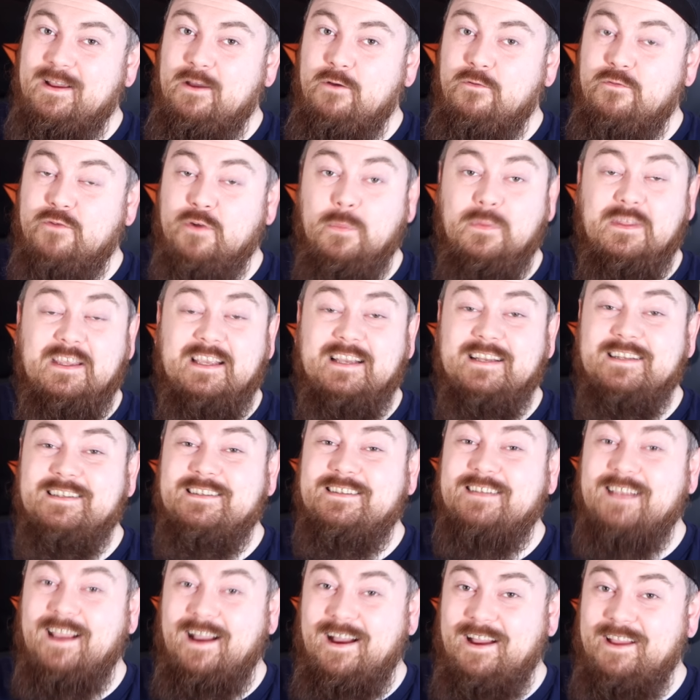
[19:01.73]
from the
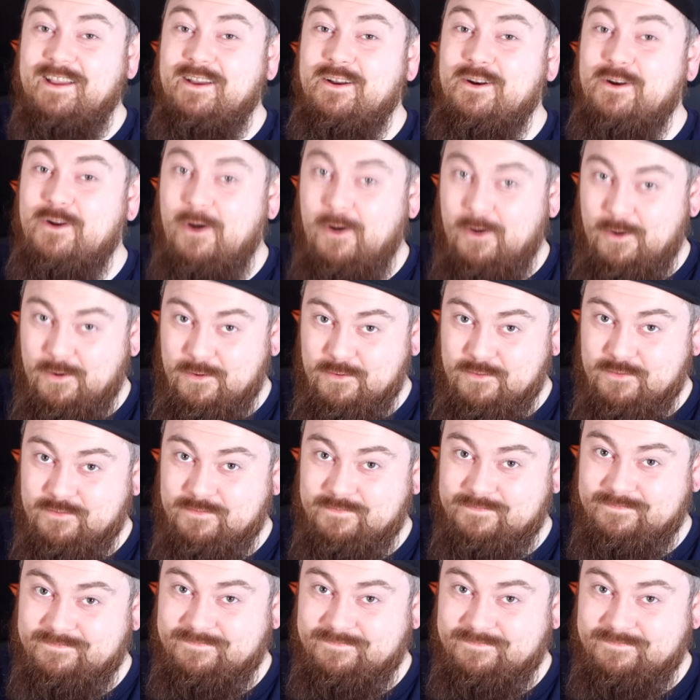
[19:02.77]
entire haul.